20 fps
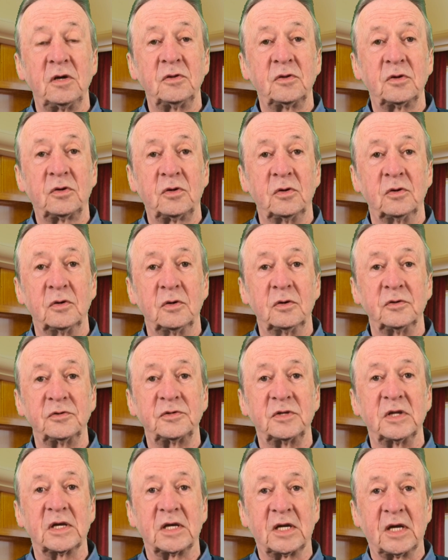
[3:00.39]
the cause,
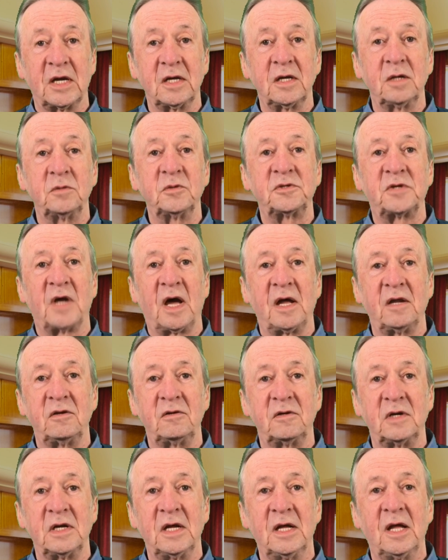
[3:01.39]
the king was
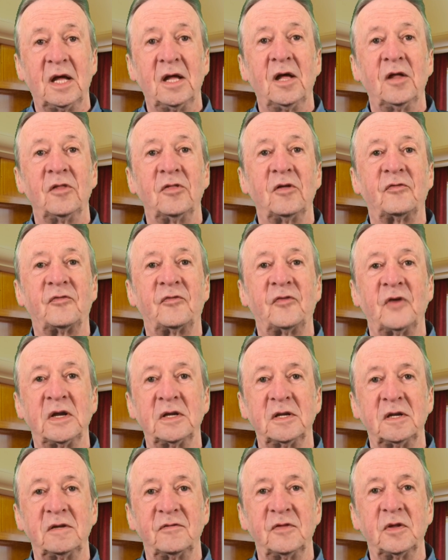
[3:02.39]
Henry, the
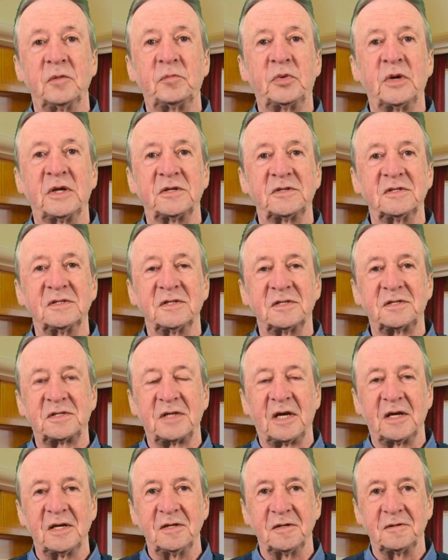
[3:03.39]
friend of the present
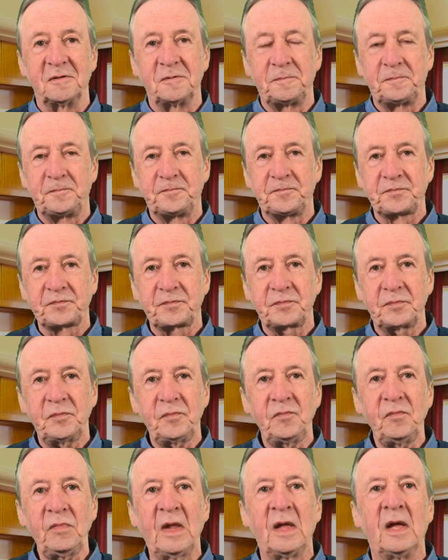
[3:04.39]
saint."
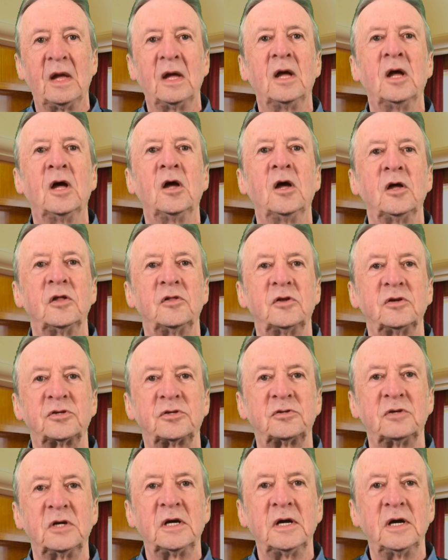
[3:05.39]
The
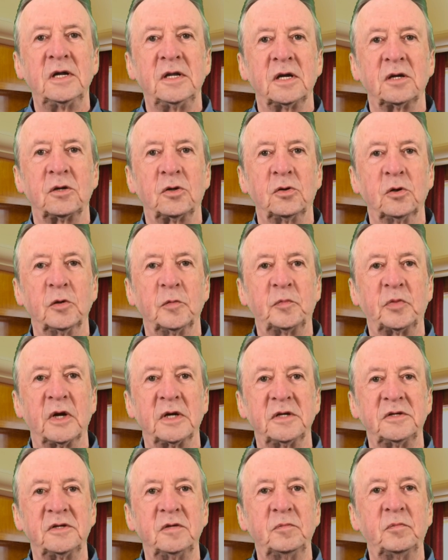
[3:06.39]
shrine
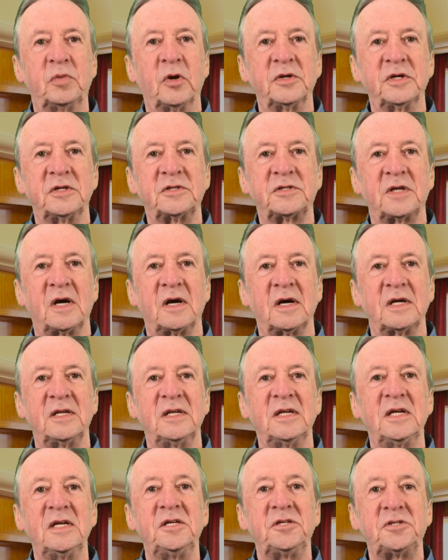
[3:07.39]
incorporated body-side
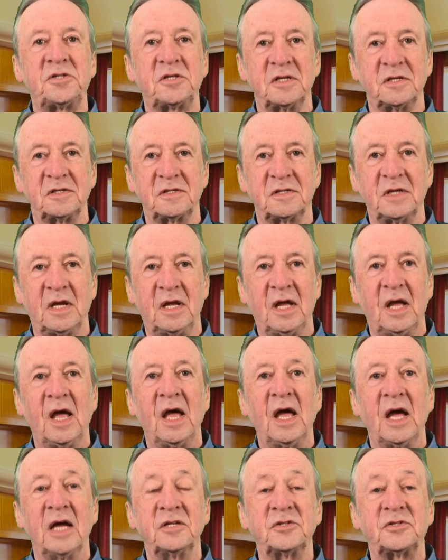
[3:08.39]
niches,
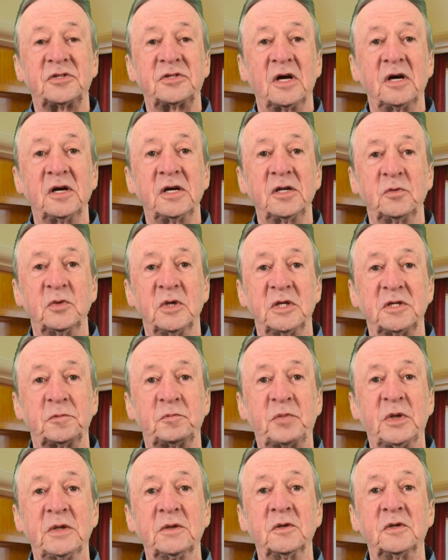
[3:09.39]
inside which
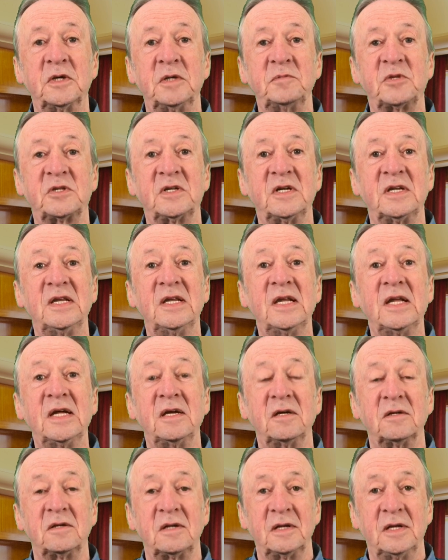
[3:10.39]
pilgrims could
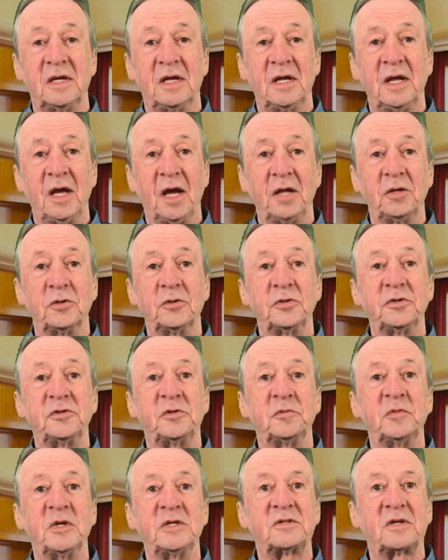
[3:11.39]
kneel in order to
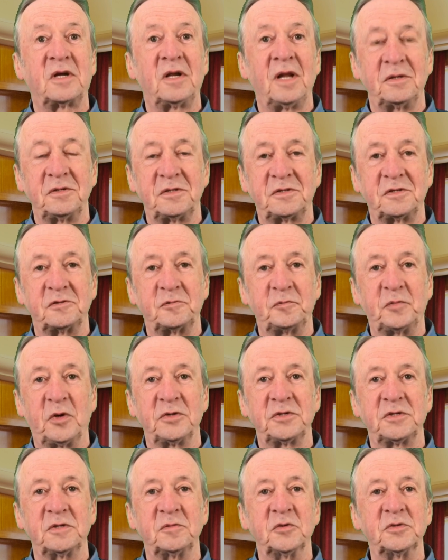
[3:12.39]
be as close as
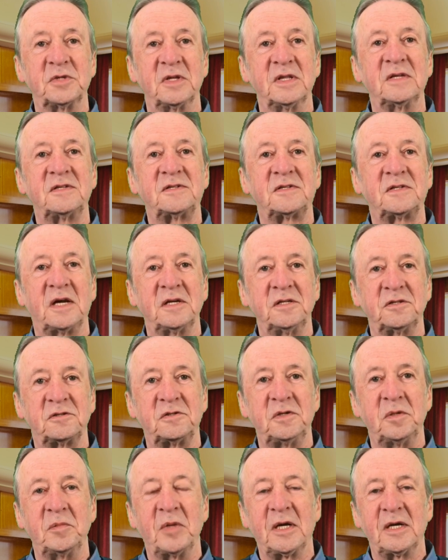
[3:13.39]
possible to the saint's
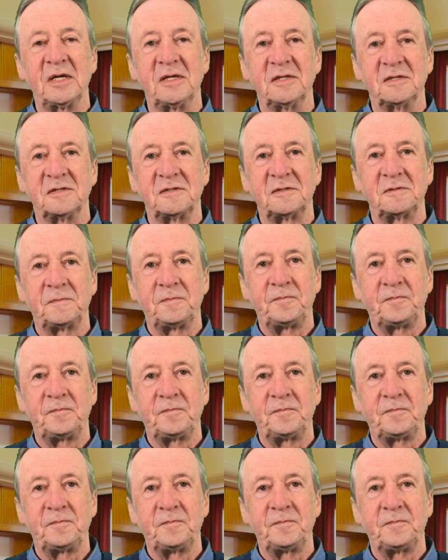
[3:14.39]
remains.